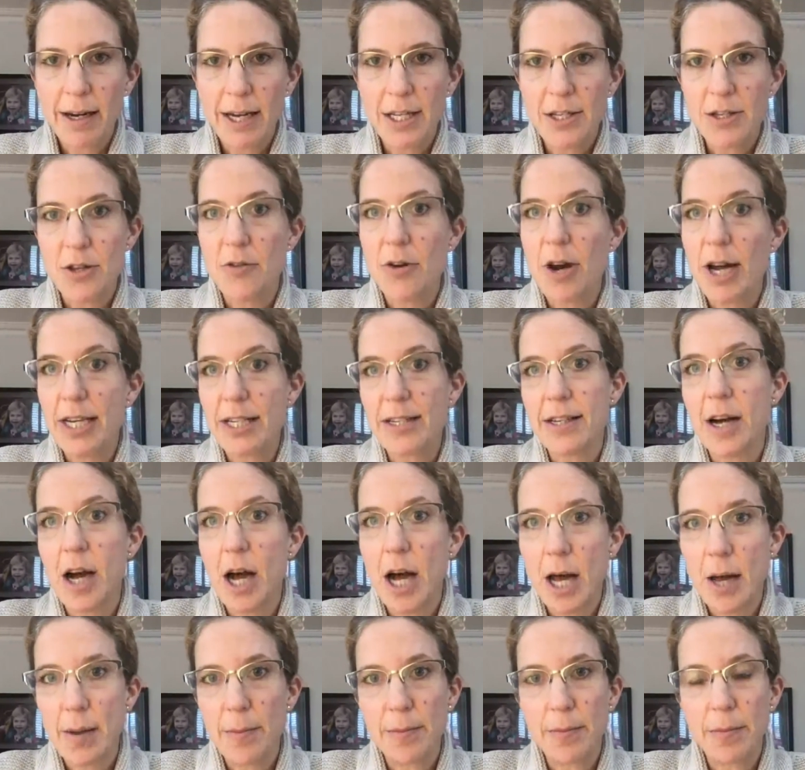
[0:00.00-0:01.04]
is the right
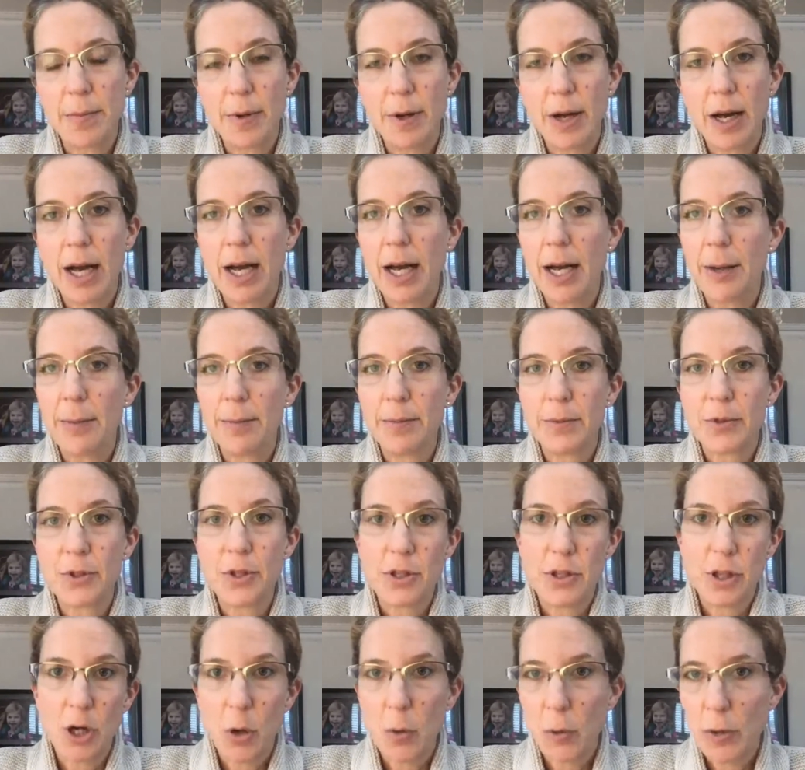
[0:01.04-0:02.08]
time to
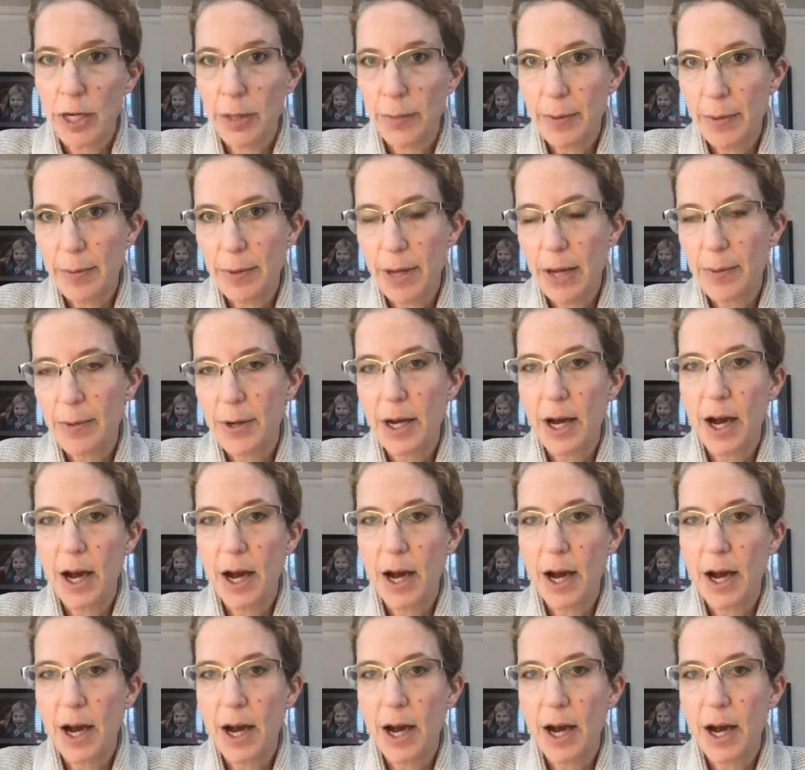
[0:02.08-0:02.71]
start weaning my baby?